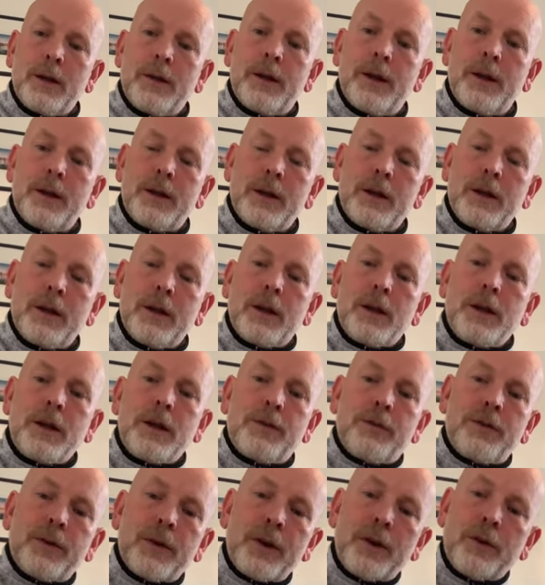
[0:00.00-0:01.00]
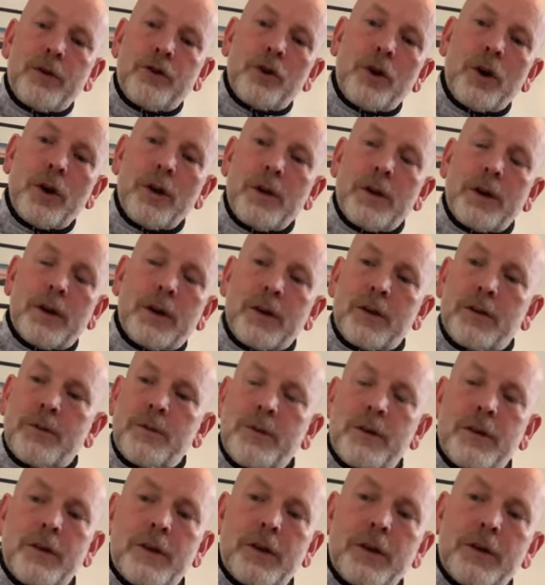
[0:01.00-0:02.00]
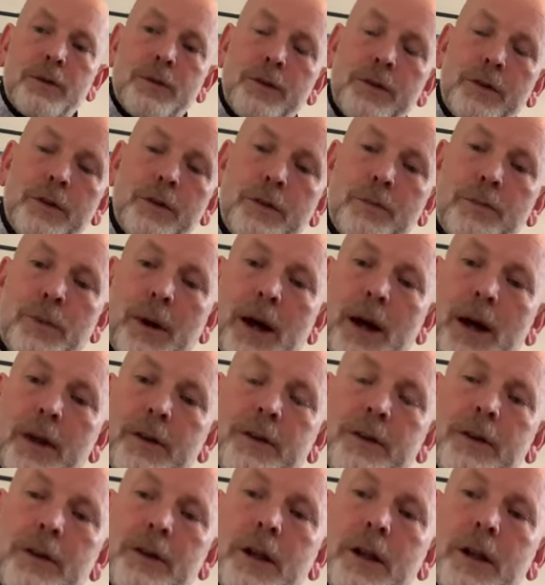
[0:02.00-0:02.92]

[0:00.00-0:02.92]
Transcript: that you've enjoyed the Christmas has passed,